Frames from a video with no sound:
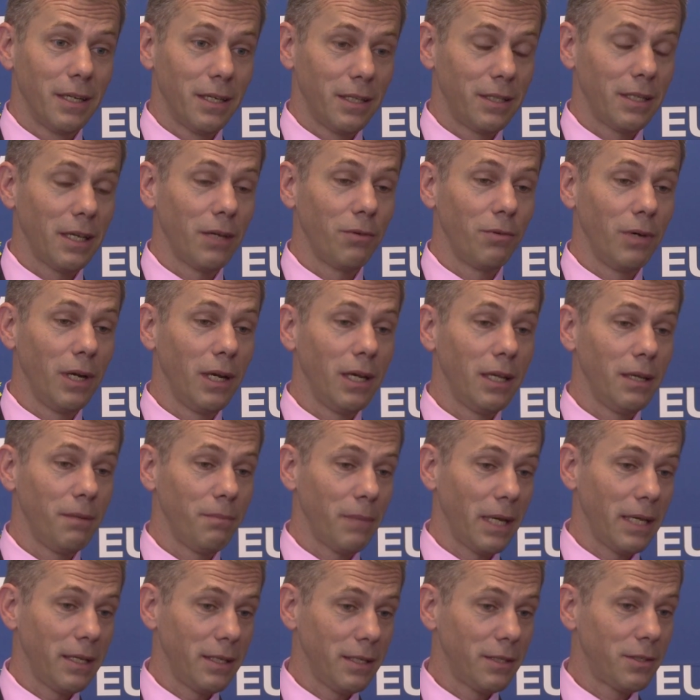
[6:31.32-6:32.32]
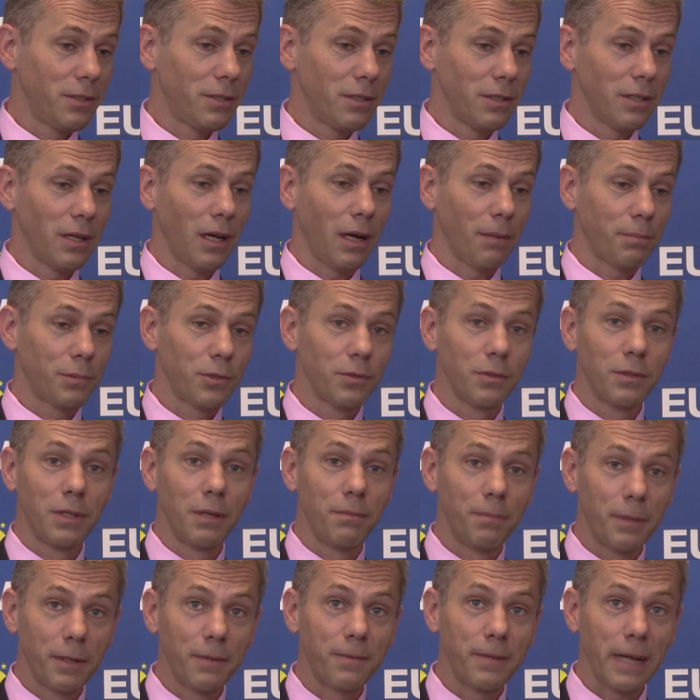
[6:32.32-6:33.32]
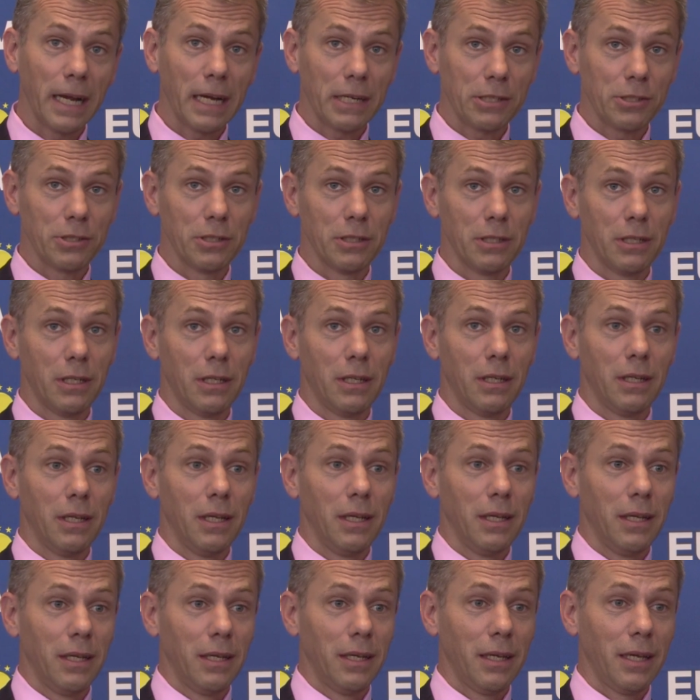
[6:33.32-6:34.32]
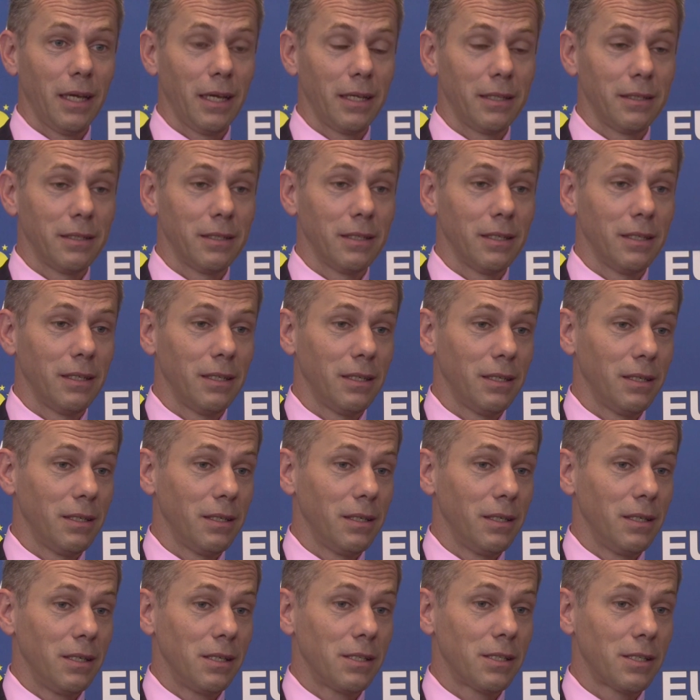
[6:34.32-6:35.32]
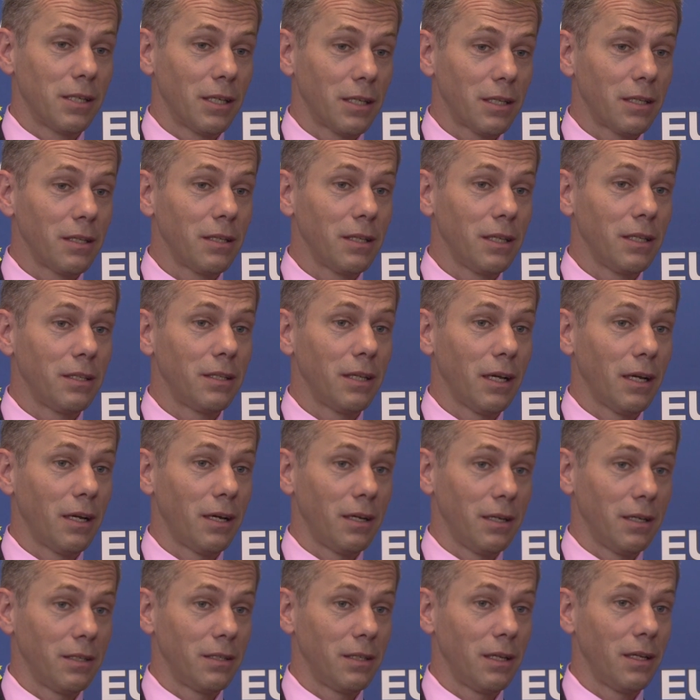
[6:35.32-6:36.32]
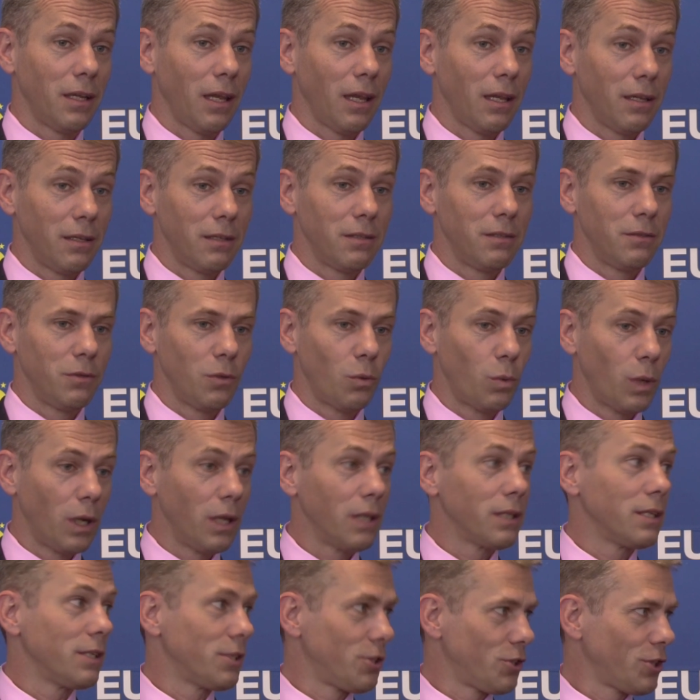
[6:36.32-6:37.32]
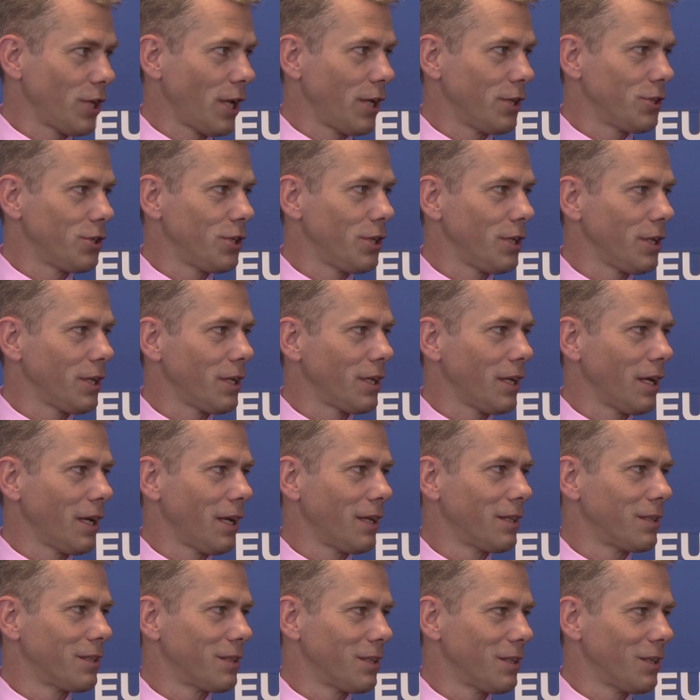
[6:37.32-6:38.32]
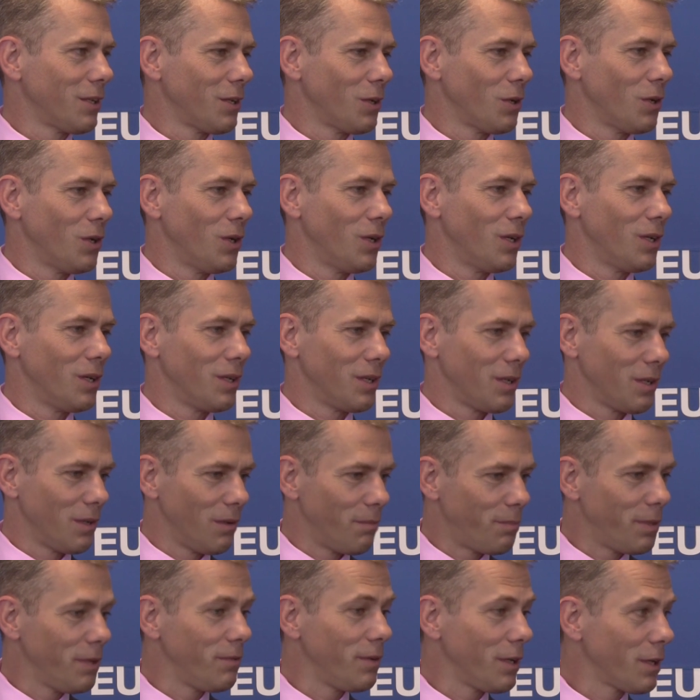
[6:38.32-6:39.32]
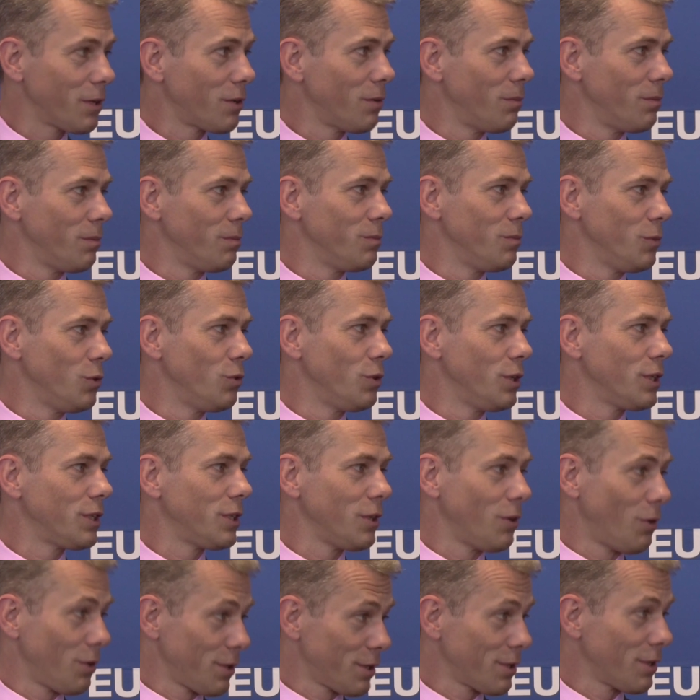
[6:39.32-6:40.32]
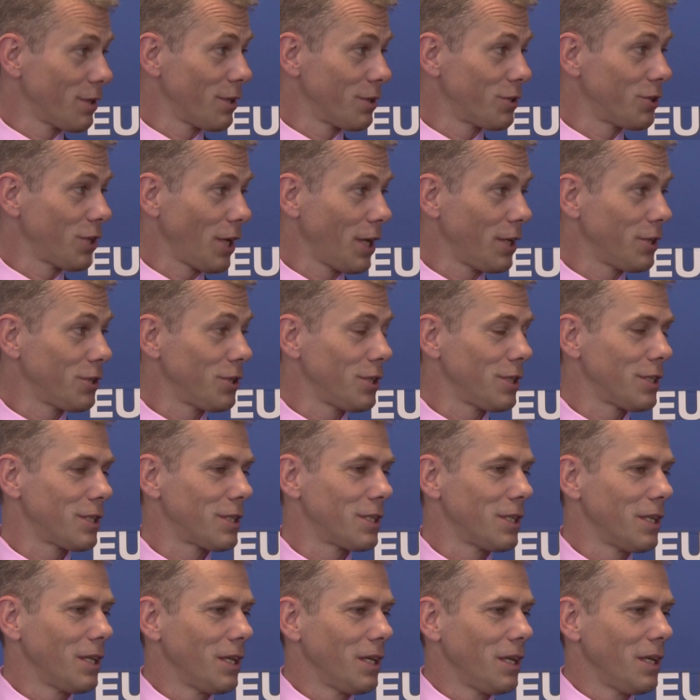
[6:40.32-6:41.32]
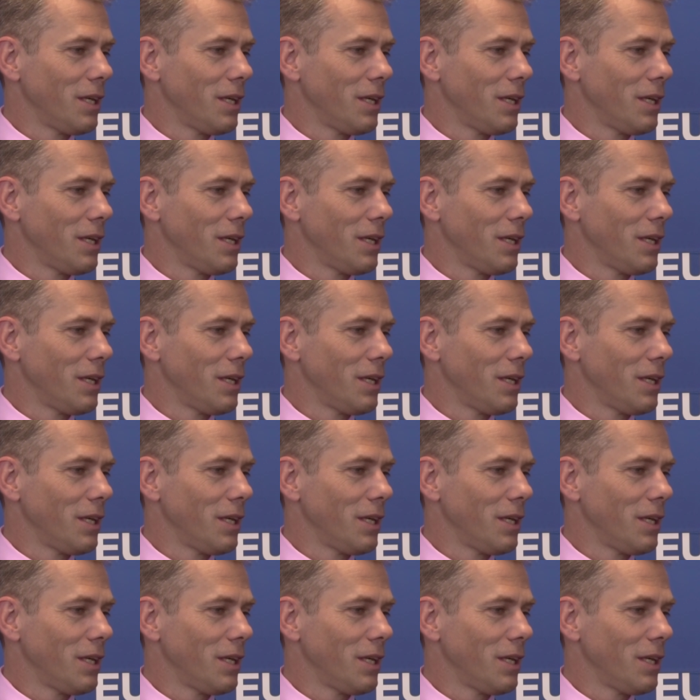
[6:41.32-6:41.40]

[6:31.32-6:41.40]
they really made it up to the perfection. Mm-hmm. And uh, certainly there, the, the world is changing and the PV community also changes.